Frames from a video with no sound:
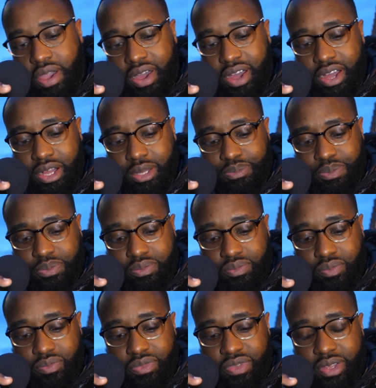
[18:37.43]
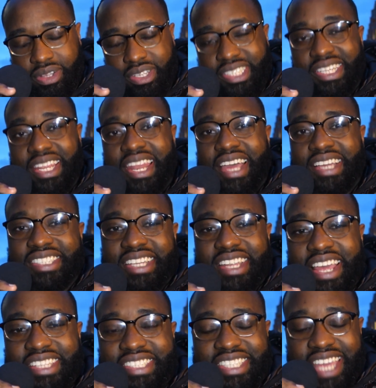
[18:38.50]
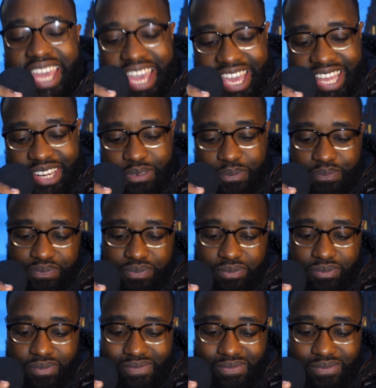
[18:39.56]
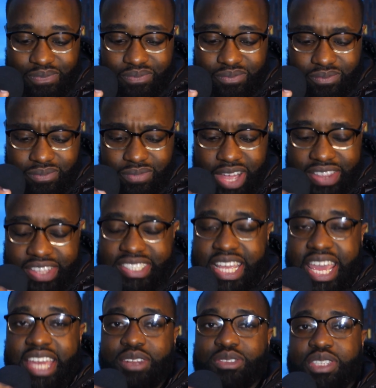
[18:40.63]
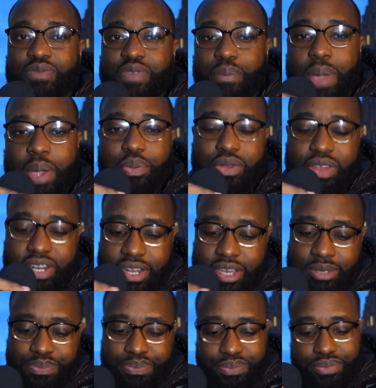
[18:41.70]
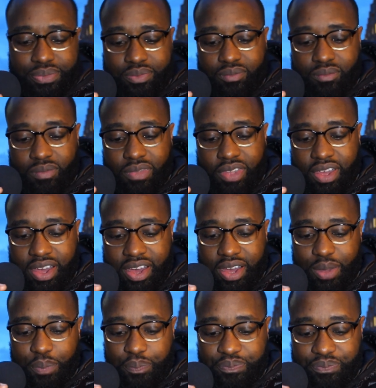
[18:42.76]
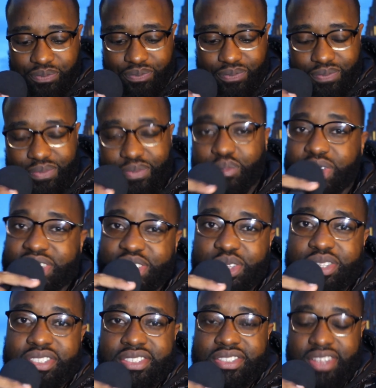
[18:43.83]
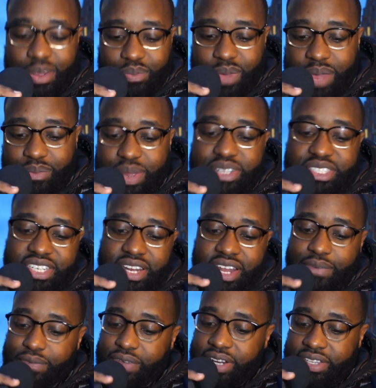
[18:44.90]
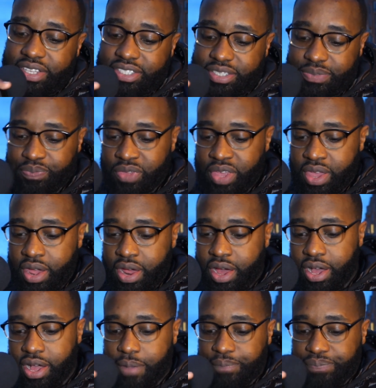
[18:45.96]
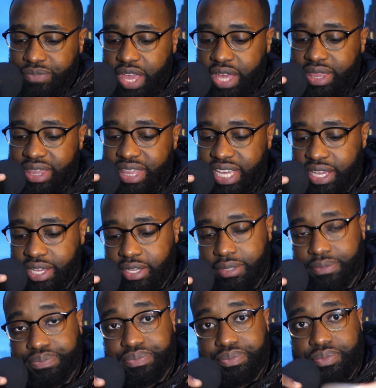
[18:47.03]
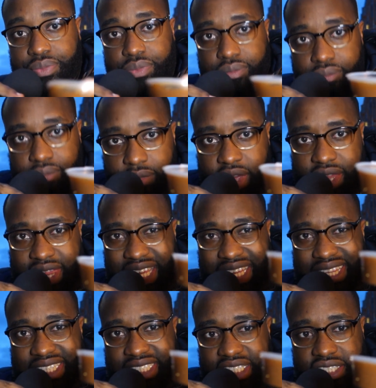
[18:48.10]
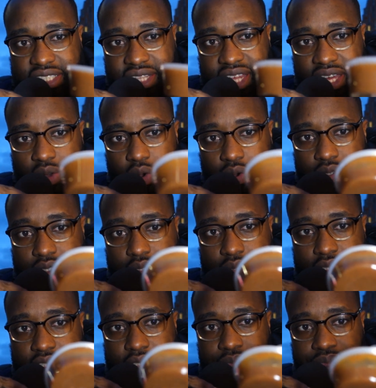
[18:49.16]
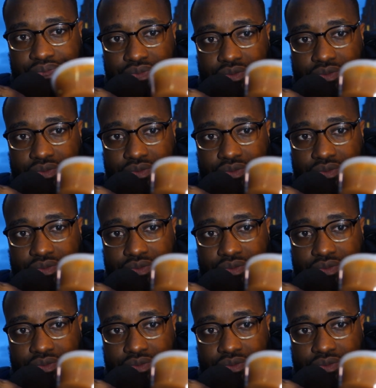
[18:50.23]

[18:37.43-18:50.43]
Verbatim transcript: Um, there's a there's a there's a hint. There's a hint of something peppery in there. Um, but it's good. I'm I'm actually like feeling this. Um, I think I think this is the hot sauce.